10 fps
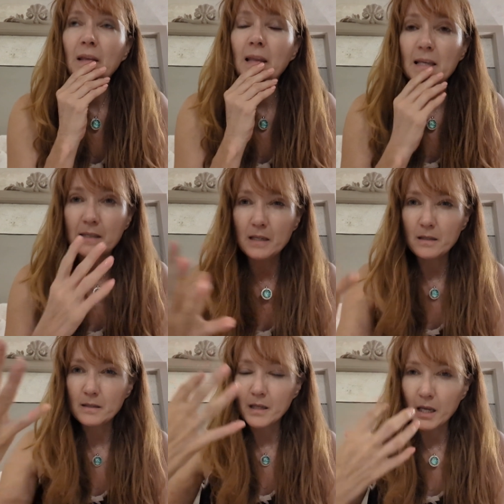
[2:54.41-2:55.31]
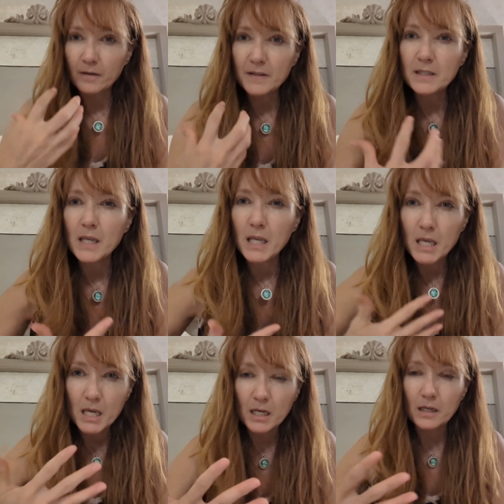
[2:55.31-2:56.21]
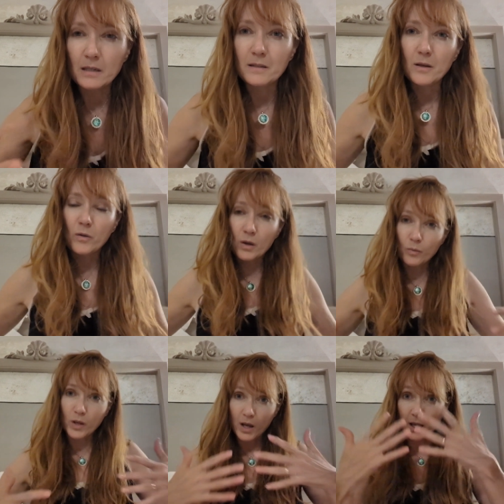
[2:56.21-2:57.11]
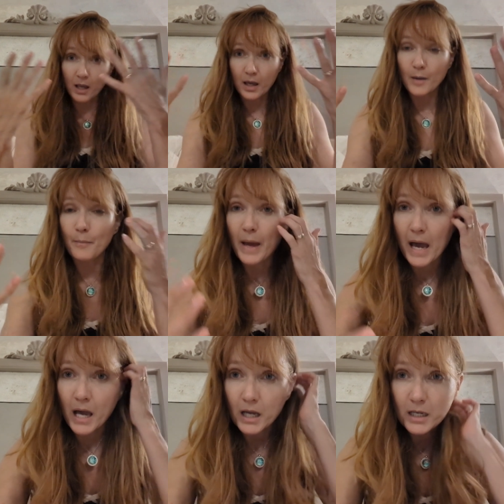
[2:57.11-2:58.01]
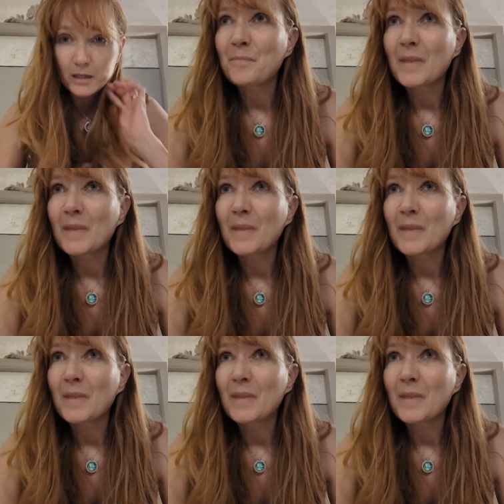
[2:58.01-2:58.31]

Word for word: lessons kind of sink in, and so that when I come back